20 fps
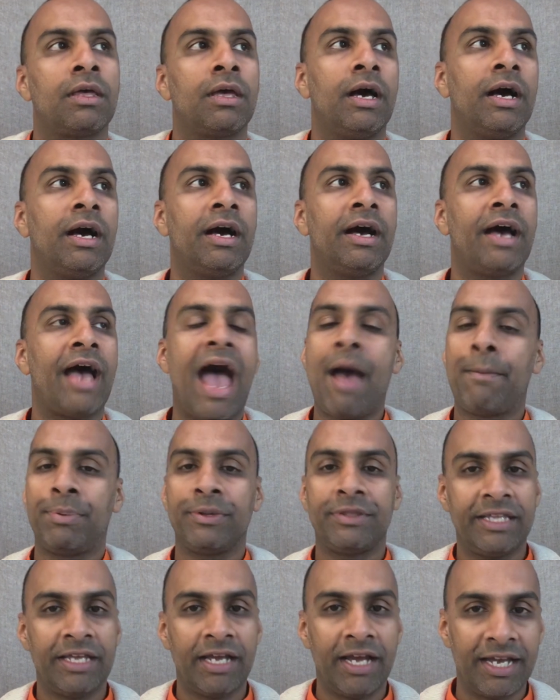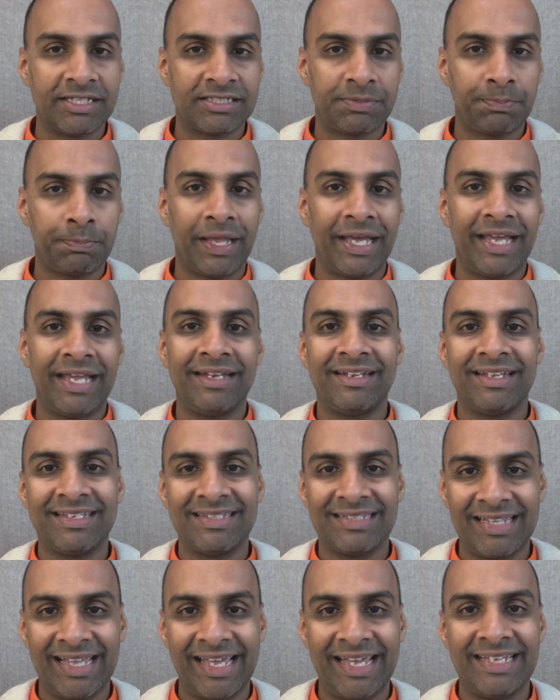Apathy, I explained,
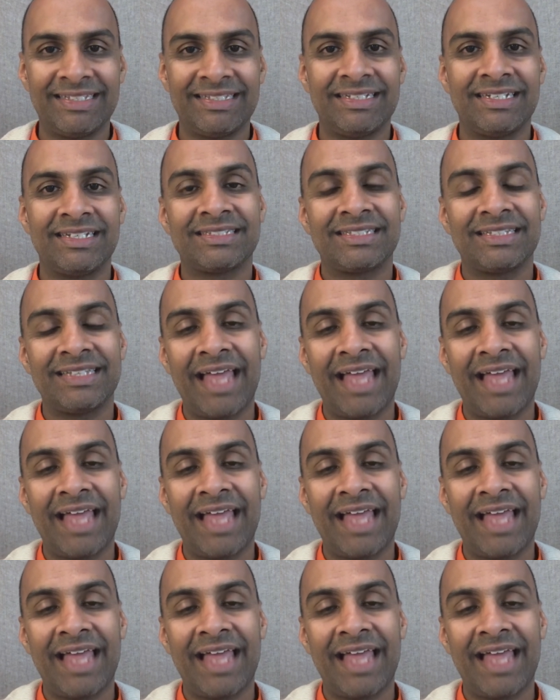is laziness,